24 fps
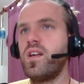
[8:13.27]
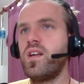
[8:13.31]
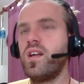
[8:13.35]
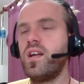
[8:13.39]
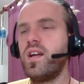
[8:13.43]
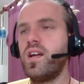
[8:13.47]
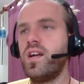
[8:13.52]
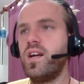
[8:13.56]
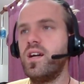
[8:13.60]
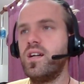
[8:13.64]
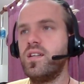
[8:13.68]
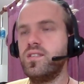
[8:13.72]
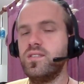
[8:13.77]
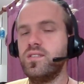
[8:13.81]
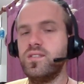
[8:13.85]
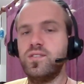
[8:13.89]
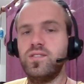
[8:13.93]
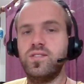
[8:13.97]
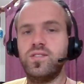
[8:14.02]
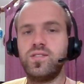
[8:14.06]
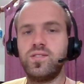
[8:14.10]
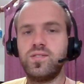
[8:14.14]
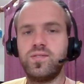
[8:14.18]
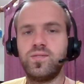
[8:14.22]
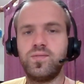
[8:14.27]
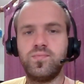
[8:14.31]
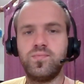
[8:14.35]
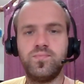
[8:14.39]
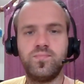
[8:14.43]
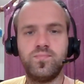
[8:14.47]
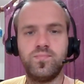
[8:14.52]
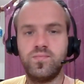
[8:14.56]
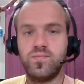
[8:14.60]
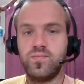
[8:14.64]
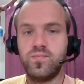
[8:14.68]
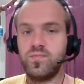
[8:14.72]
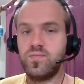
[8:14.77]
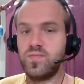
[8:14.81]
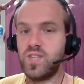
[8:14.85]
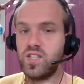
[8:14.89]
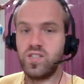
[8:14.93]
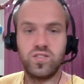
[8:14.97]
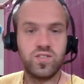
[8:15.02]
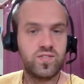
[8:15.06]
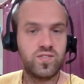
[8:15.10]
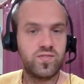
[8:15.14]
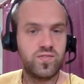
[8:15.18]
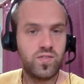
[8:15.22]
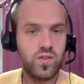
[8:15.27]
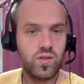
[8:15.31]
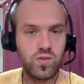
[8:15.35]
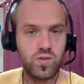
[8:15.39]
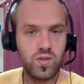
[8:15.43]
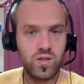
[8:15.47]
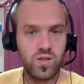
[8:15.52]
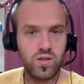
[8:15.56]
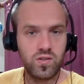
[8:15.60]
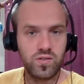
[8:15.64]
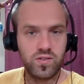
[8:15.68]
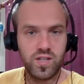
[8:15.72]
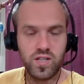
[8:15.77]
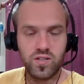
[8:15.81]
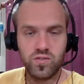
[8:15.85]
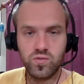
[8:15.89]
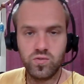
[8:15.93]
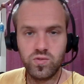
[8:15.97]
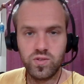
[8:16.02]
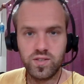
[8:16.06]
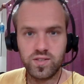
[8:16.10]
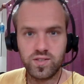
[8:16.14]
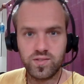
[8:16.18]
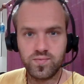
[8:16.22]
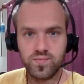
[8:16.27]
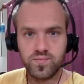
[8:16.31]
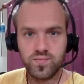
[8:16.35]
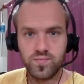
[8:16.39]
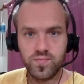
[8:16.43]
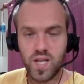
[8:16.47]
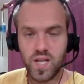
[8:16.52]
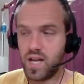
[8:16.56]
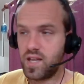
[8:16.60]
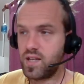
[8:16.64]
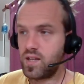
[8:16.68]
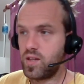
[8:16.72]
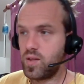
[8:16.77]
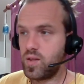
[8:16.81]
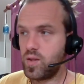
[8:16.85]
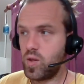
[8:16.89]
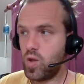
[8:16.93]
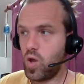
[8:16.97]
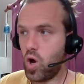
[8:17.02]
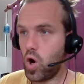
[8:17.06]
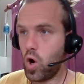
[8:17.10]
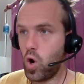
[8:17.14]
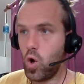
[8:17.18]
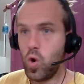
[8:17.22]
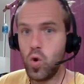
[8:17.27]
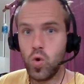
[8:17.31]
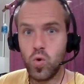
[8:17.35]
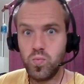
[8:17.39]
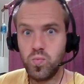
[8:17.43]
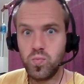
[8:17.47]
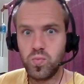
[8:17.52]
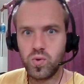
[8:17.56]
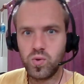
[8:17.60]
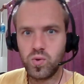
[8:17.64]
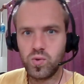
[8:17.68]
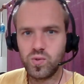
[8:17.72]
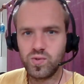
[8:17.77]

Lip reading: And they just follow along their orders and hope.